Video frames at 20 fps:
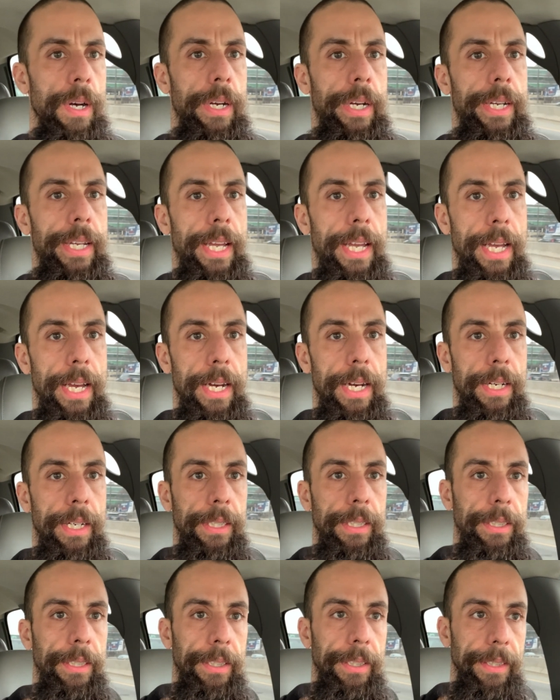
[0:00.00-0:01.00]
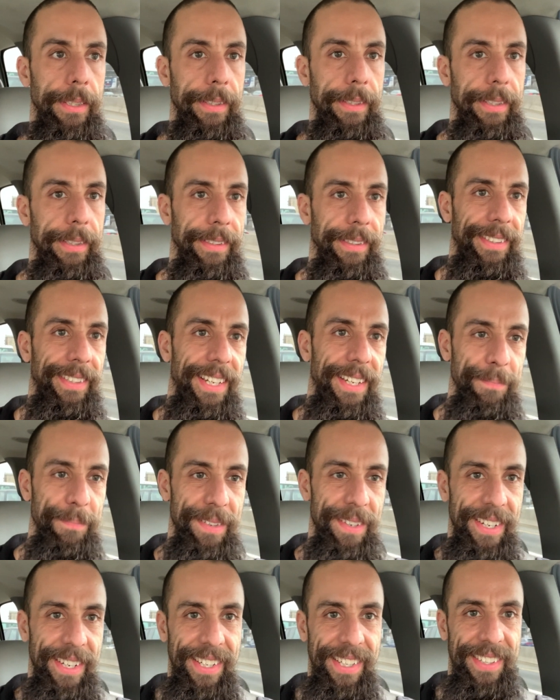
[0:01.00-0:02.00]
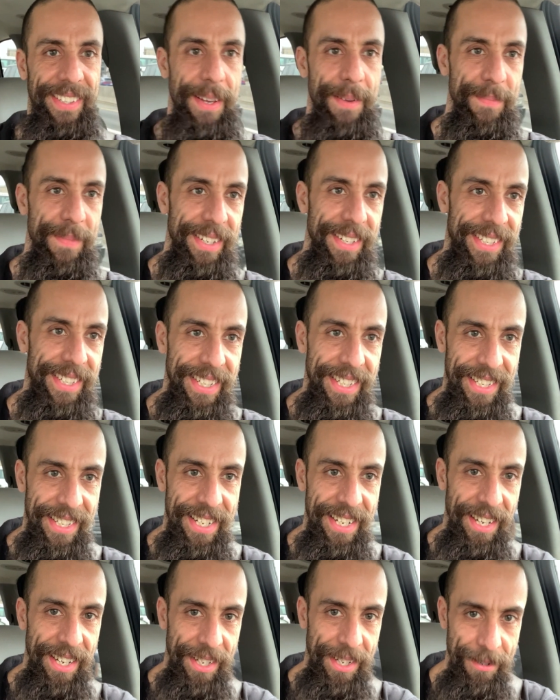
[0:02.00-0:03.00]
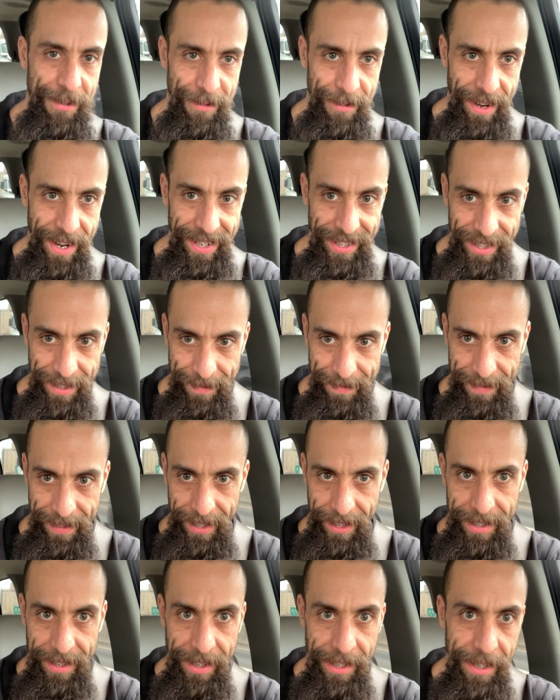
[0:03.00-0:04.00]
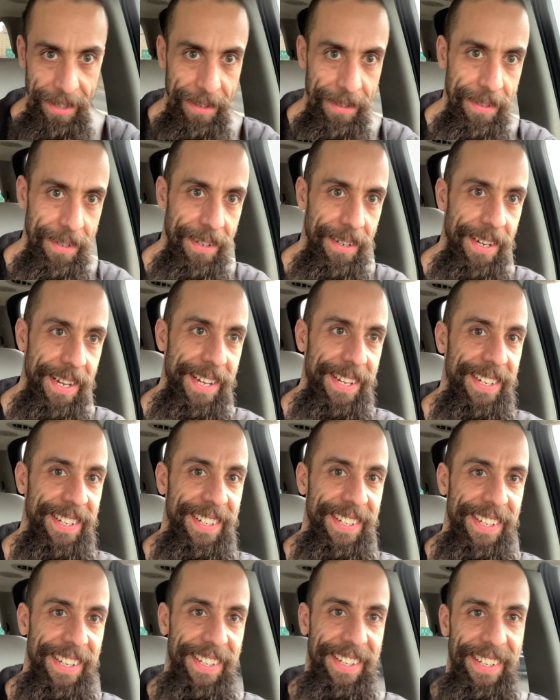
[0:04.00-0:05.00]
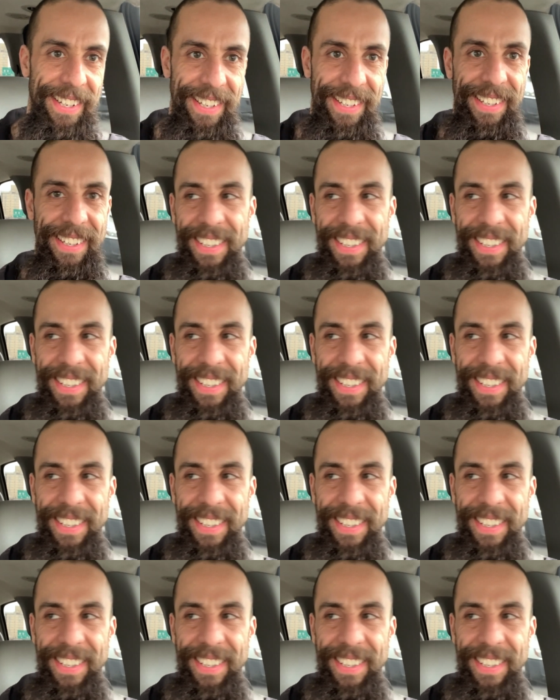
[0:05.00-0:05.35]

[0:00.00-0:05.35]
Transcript: Yeah. No, that bus just cut you right the fuck off.